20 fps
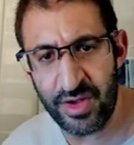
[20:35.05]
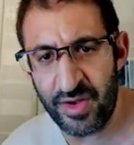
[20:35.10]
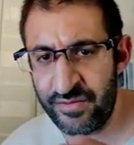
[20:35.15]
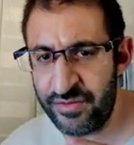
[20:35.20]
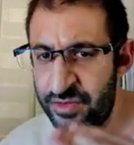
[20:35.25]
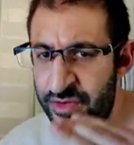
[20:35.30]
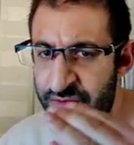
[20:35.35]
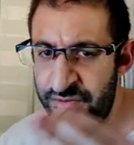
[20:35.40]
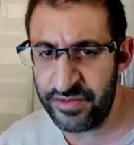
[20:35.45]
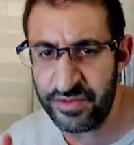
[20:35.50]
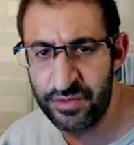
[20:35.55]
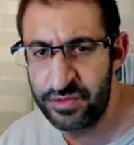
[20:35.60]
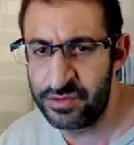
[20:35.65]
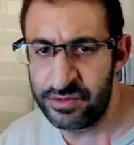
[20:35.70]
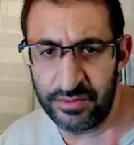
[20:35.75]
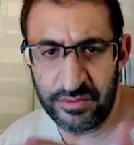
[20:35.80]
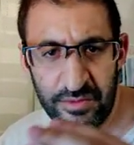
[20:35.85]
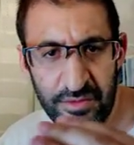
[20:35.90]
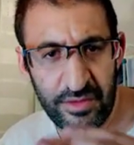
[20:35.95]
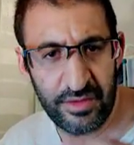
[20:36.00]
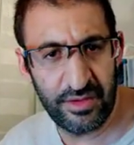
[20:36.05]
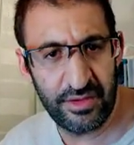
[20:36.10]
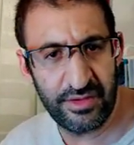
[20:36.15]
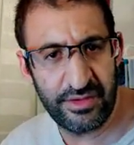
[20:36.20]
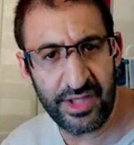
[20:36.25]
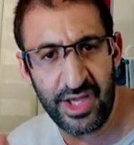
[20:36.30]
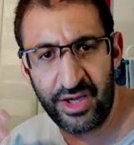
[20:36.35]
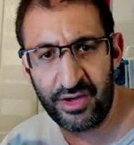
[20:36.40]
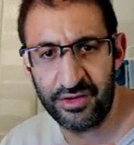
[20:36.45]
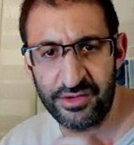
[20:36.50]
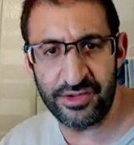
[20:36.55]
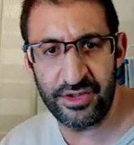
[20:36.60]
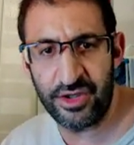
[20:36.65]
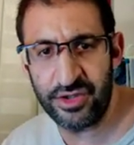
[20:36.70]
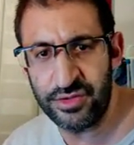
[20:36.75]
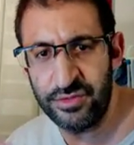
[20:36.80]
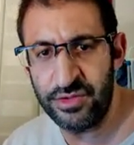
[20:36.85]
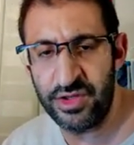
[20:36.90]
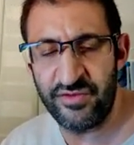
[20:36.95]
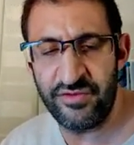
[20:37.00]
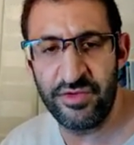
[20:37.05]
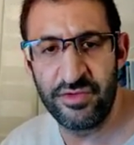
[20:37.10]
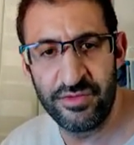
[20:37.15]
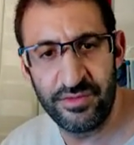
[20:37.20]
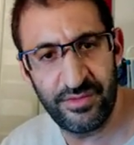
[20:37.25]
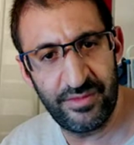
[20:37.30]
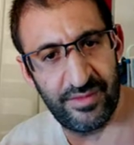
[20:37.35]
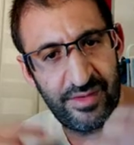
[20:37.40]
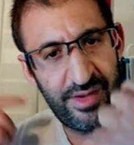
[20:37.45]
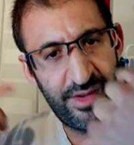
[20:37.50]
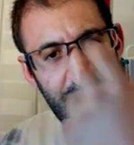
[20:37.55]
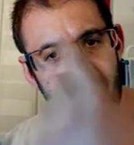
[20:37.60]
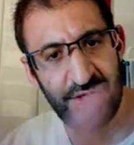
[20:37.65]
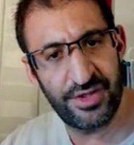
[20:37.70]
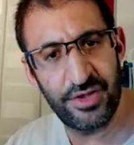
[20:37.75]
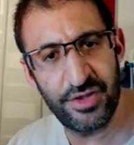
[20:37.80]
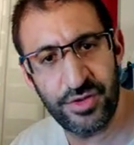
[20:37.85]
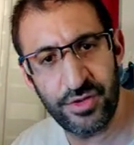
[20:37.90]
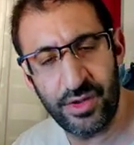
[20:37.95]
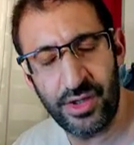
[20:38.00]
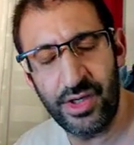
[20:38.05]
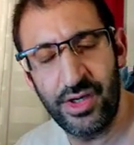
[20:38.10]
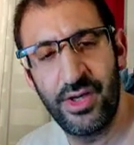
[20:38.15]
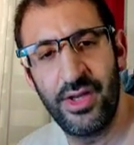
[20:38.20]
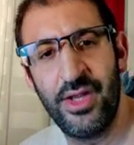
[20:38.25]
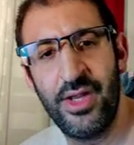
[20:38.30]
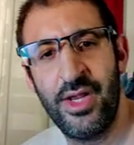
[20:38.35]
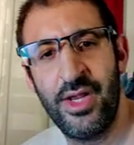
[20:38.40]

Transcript: You have a review, take consequence of the review, etc.